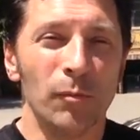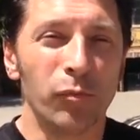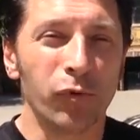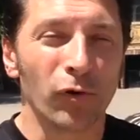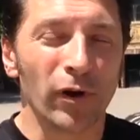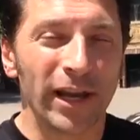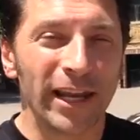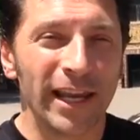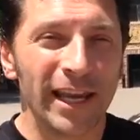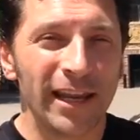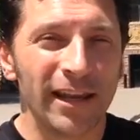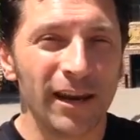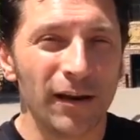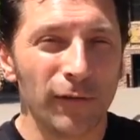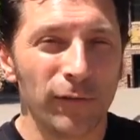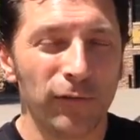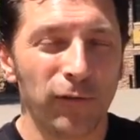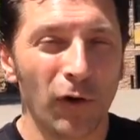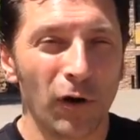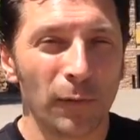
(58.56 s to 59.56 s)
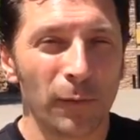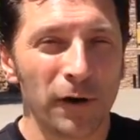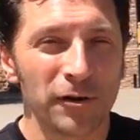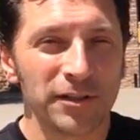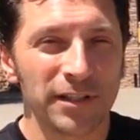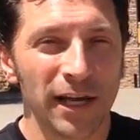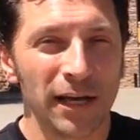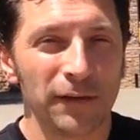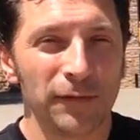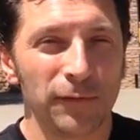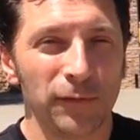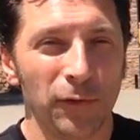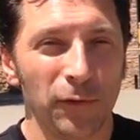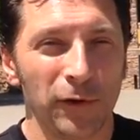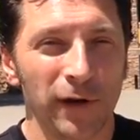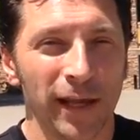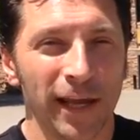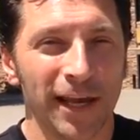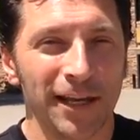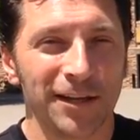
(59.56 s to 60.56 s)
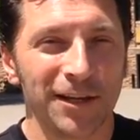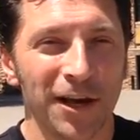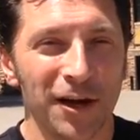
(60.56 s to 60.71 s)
Bring in former South Florida head